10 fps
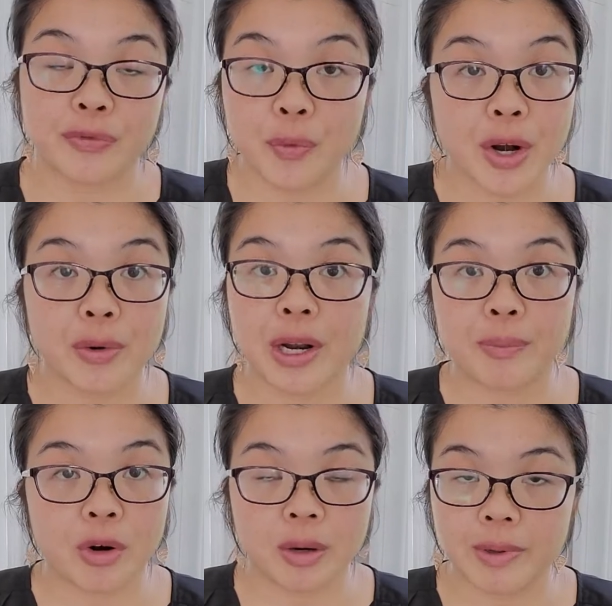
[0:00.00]
if you want to read
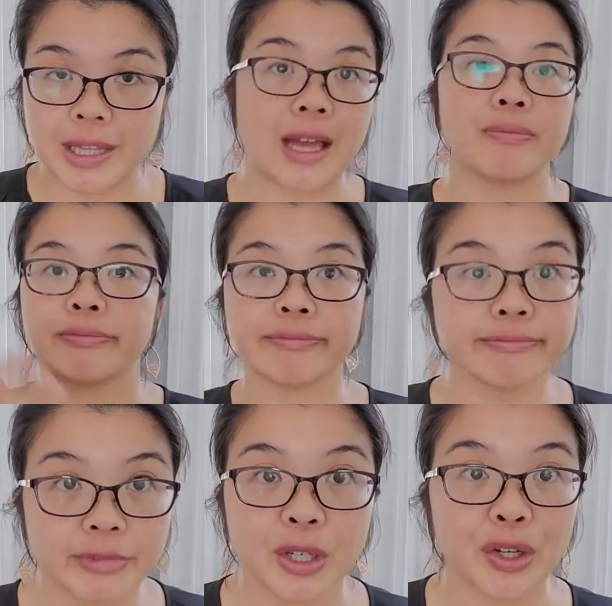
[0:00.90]
up more about that,
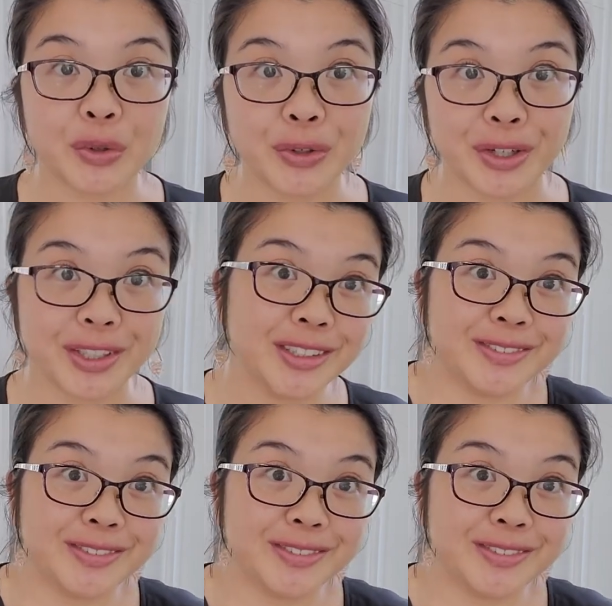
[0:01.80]
you can Google it.